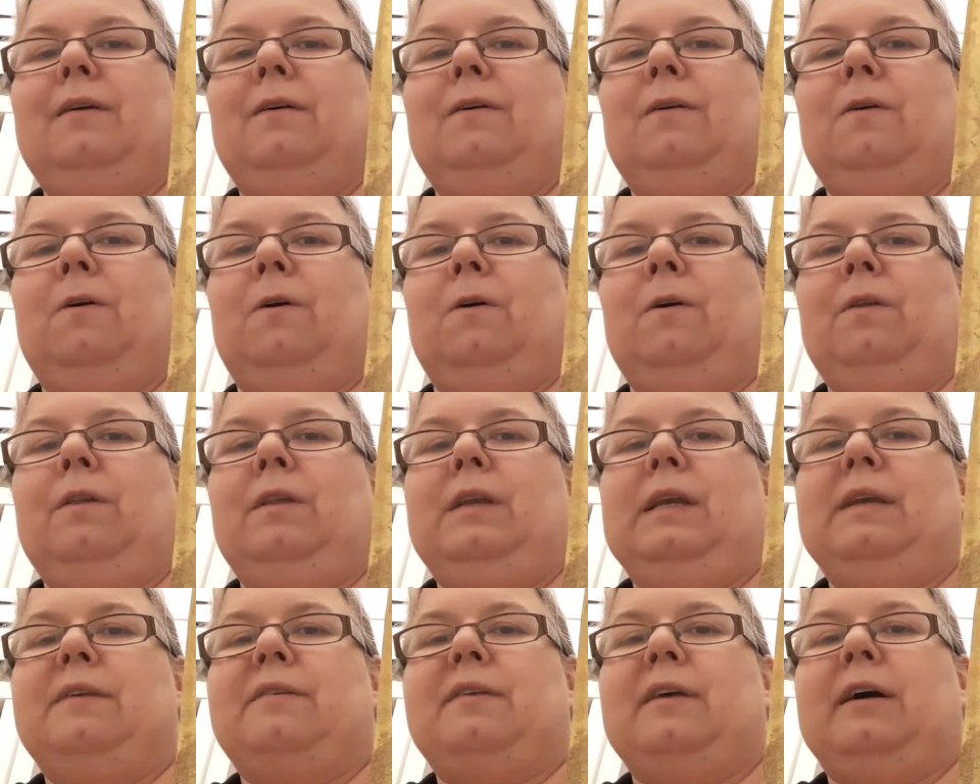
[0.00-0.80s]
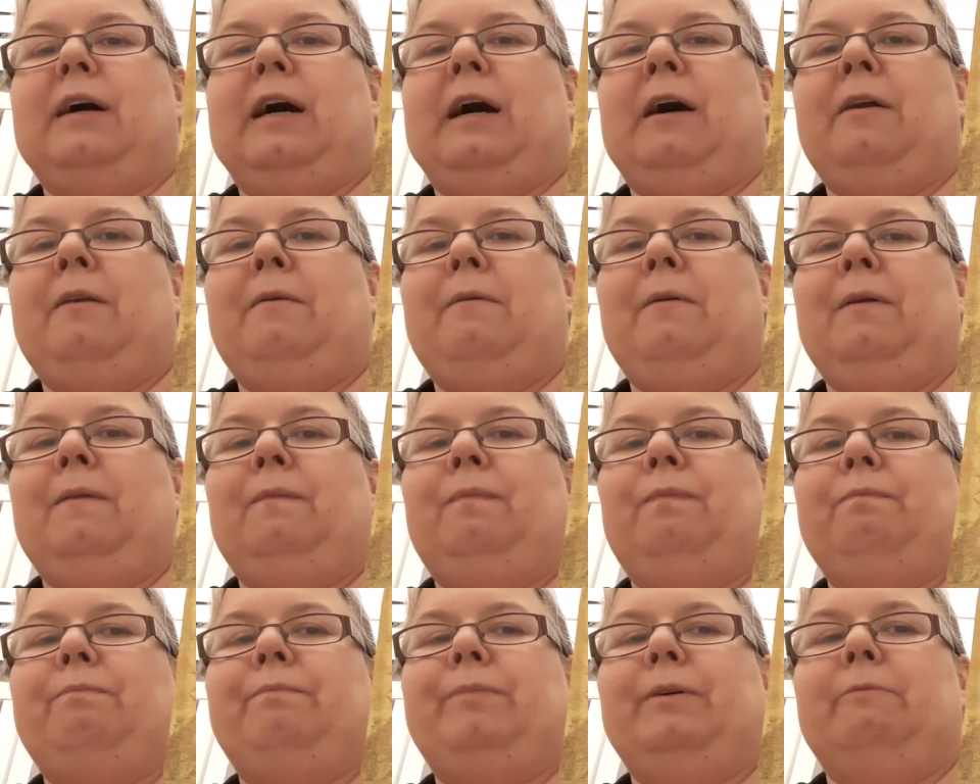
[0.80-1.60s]
all these are,
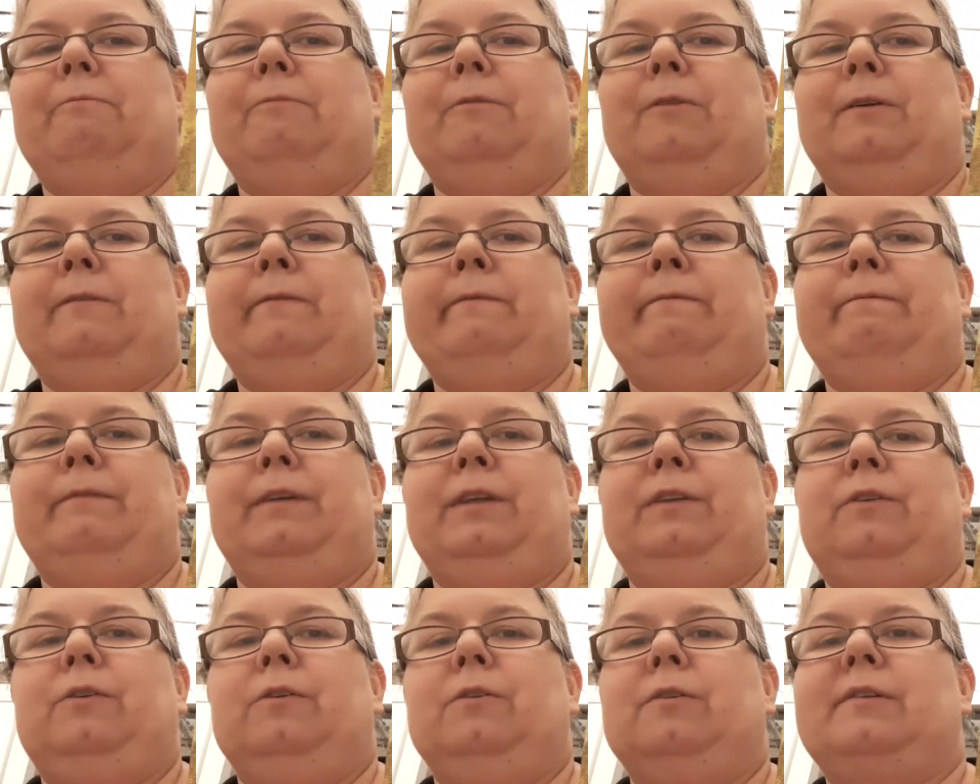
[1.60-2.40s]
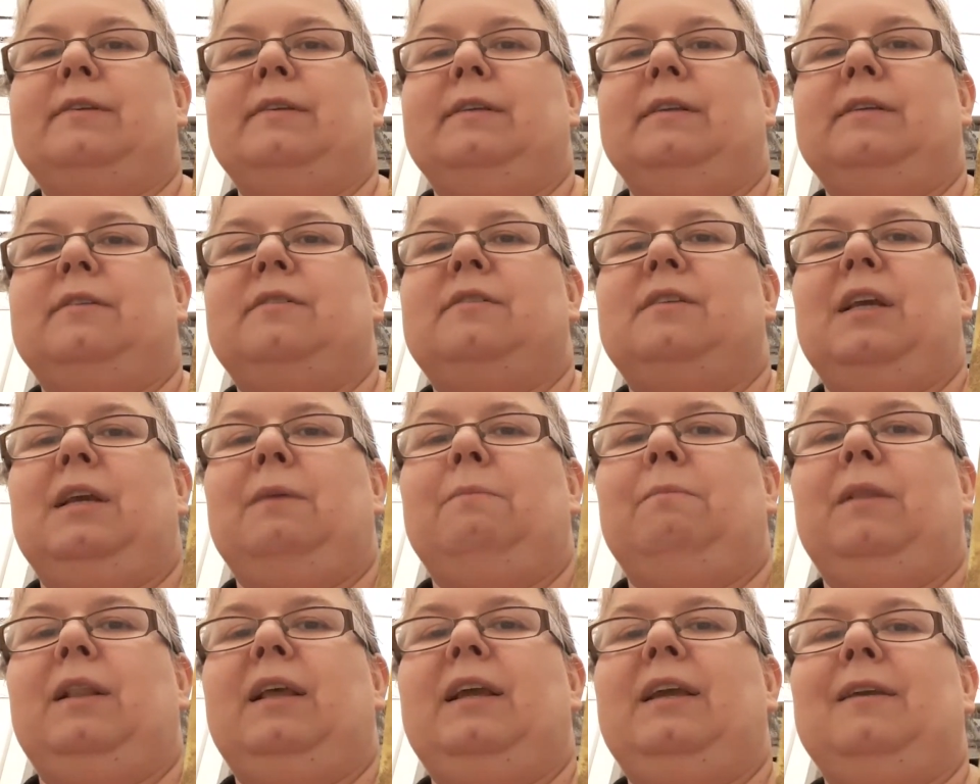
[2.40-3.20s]
but we're using the
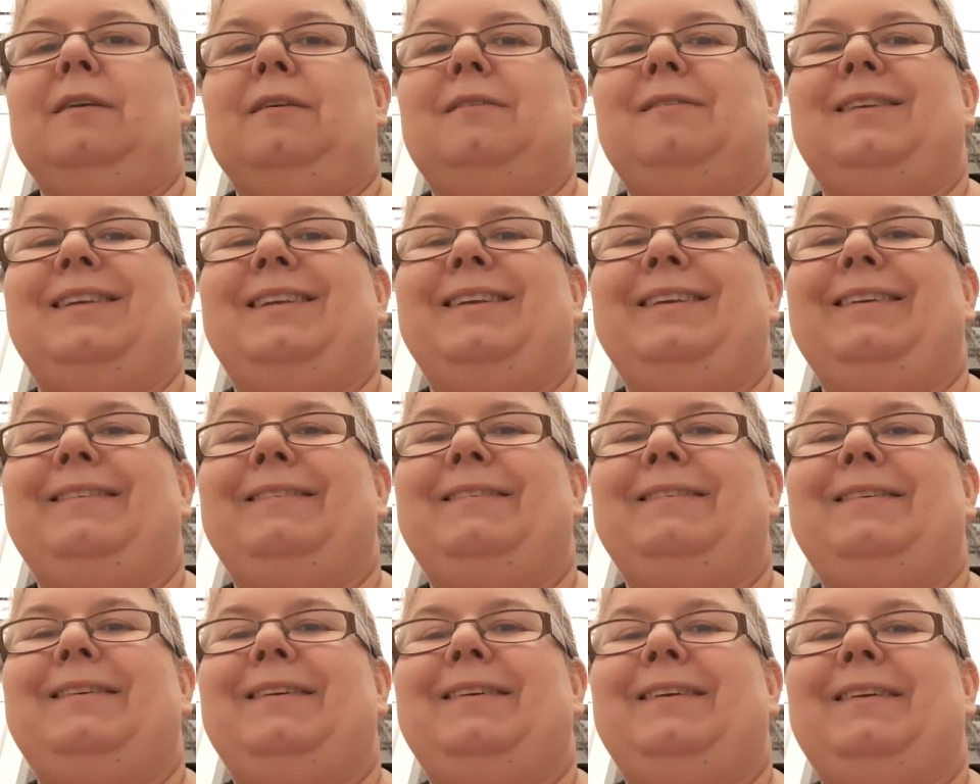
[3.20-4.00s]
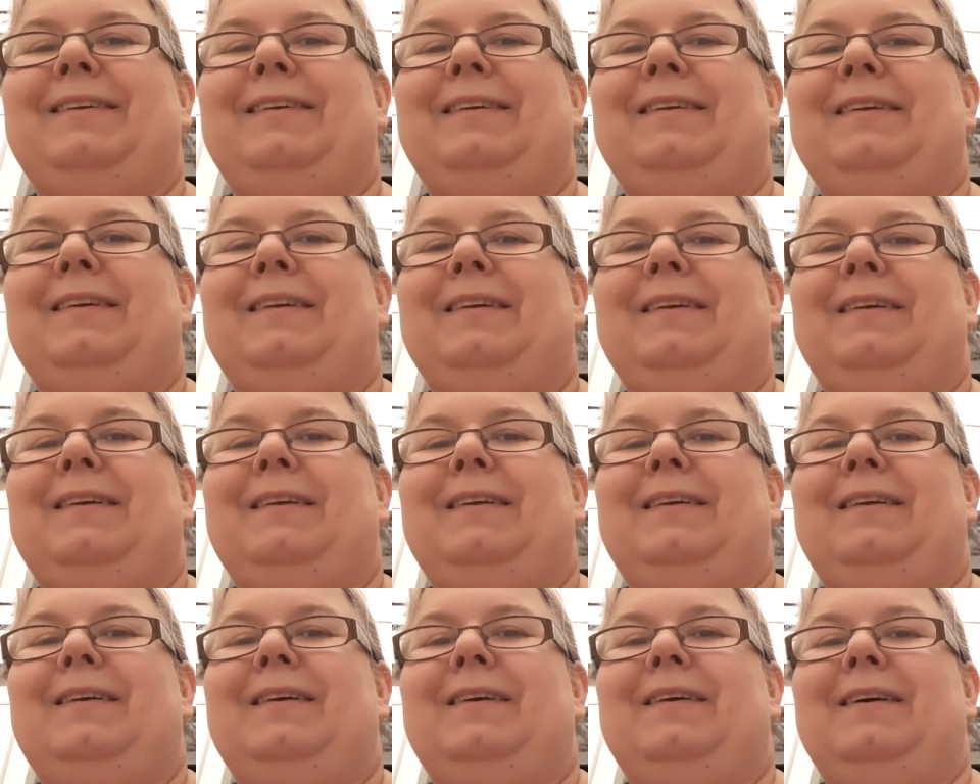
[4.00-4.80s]
same lace
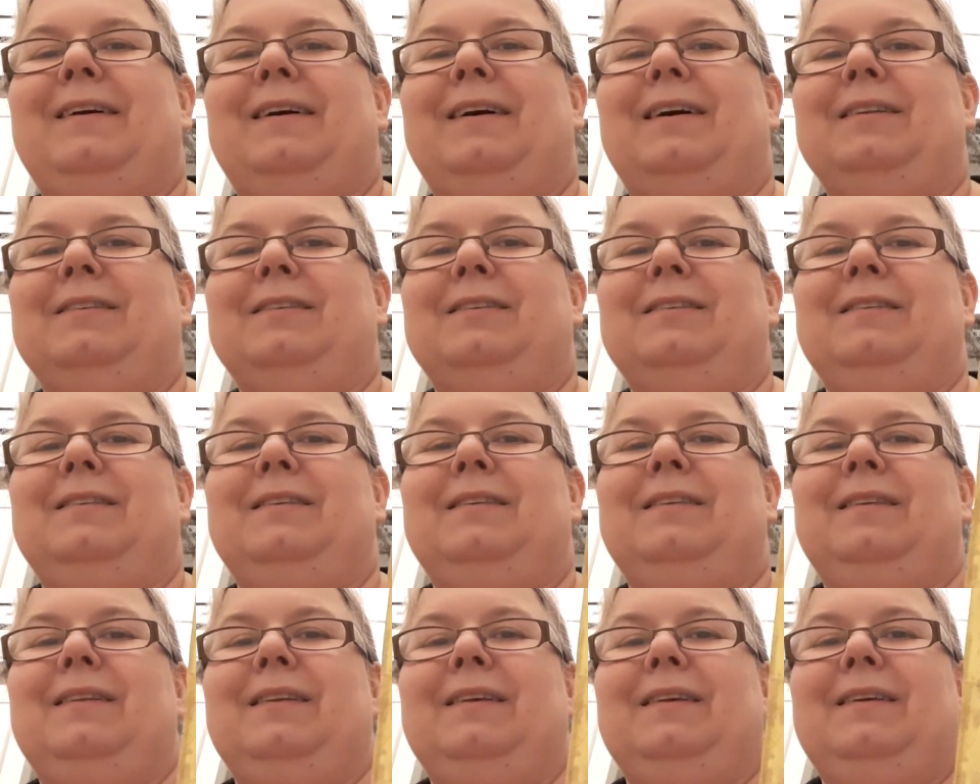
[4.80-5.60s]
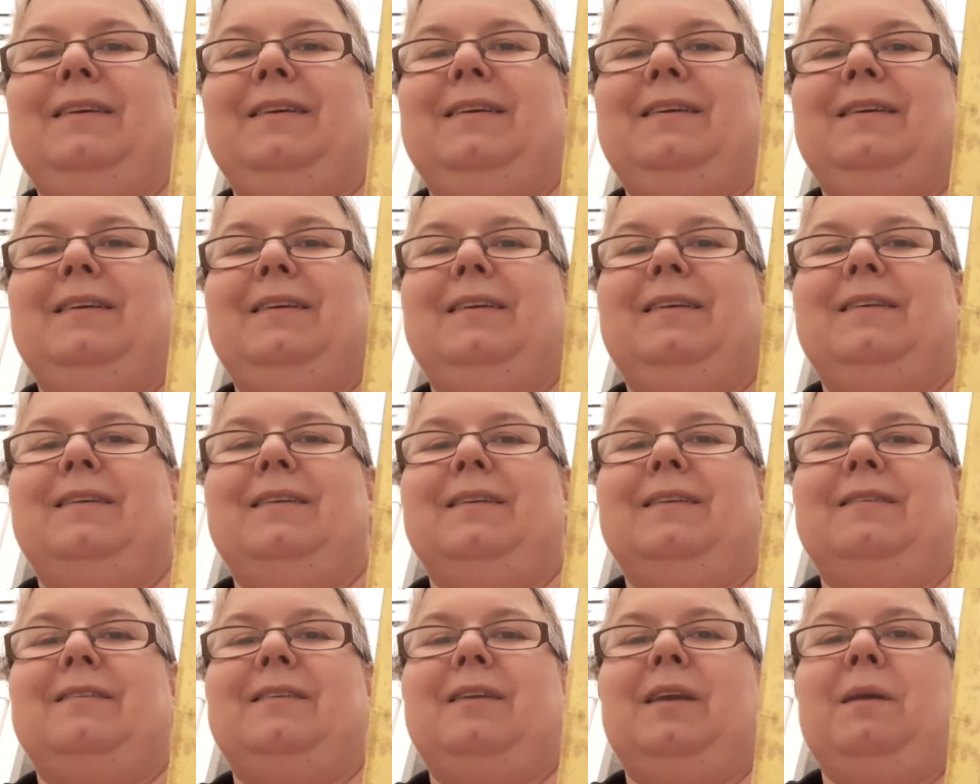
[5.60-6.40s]
and
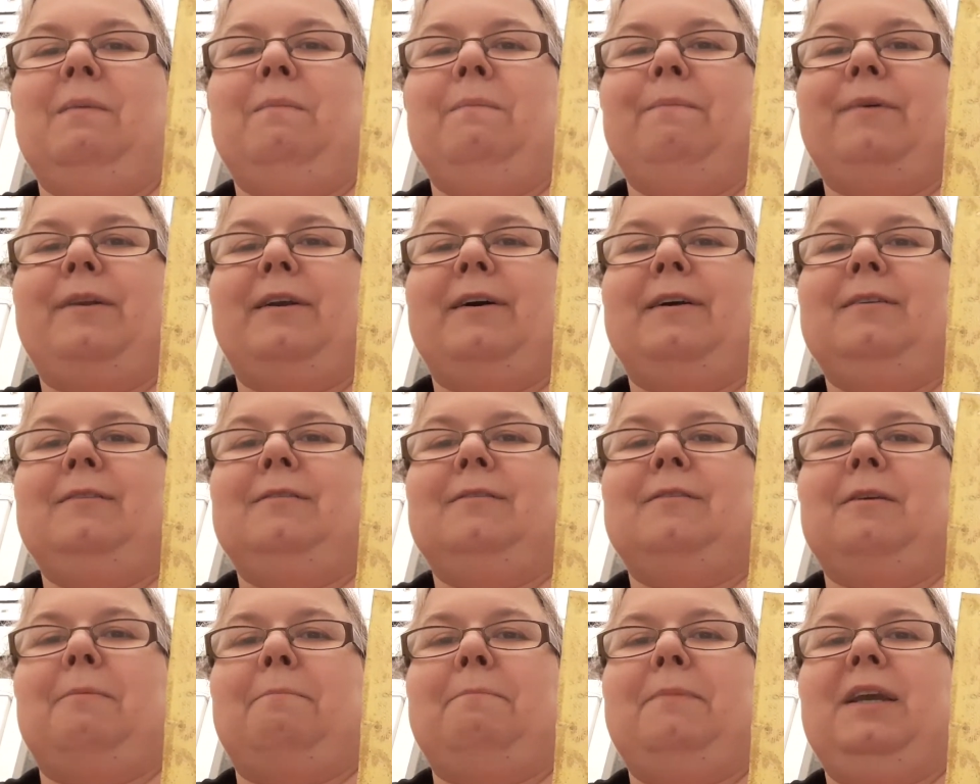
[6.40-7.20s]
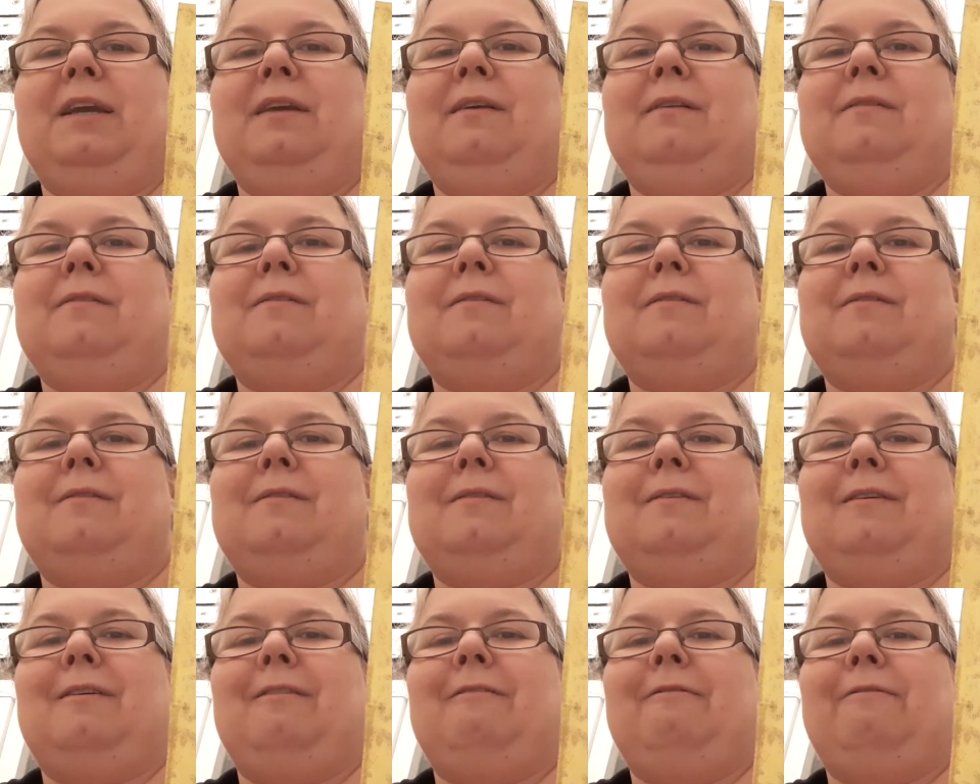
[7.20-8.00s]
the same brands of paints and
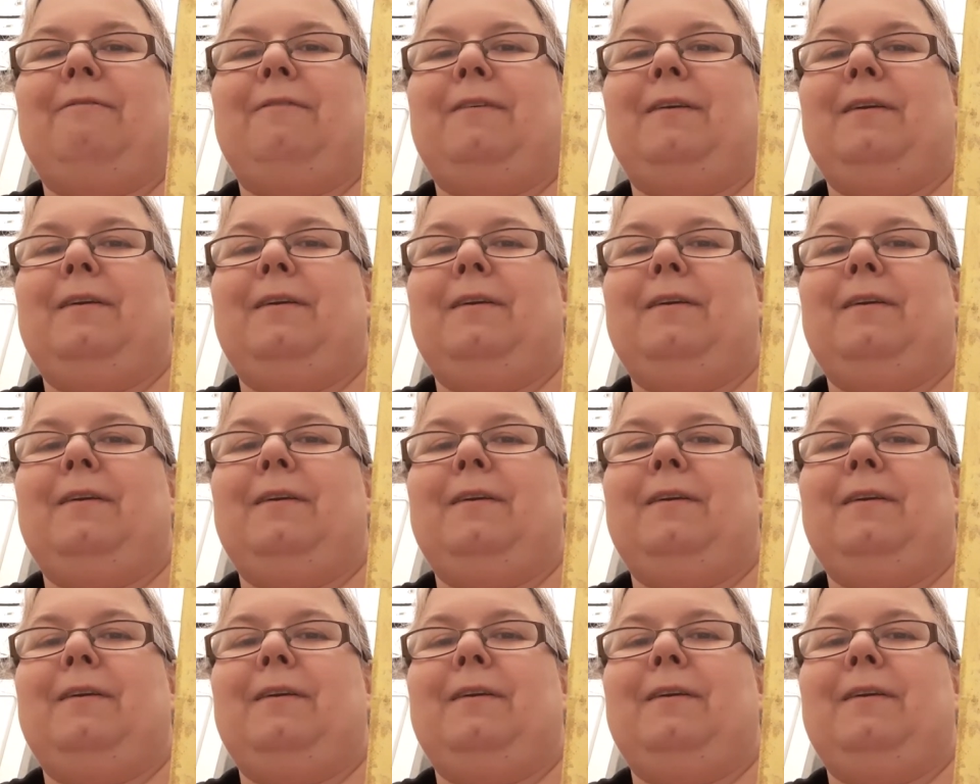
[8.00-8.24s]
stuff.